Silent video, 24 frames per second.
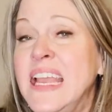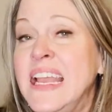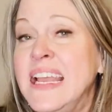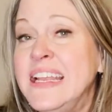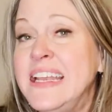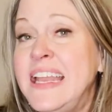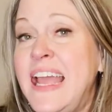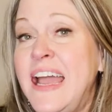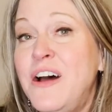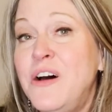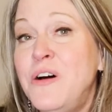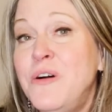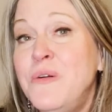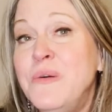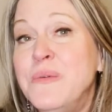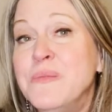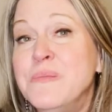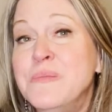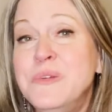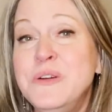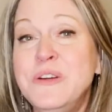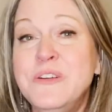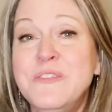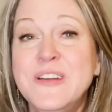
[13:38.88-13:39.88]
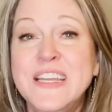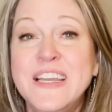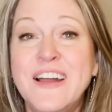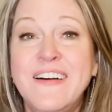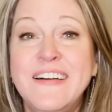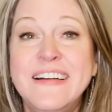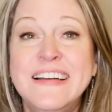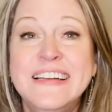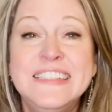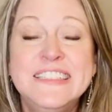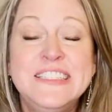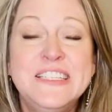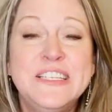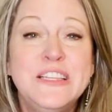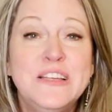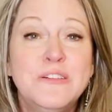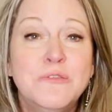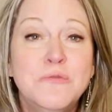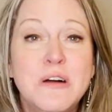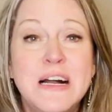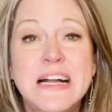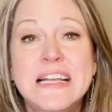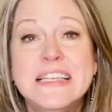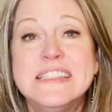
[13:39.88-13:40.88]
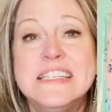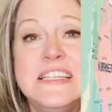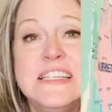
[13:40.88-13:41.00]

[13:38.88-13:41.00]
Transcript: Now, moving on to the west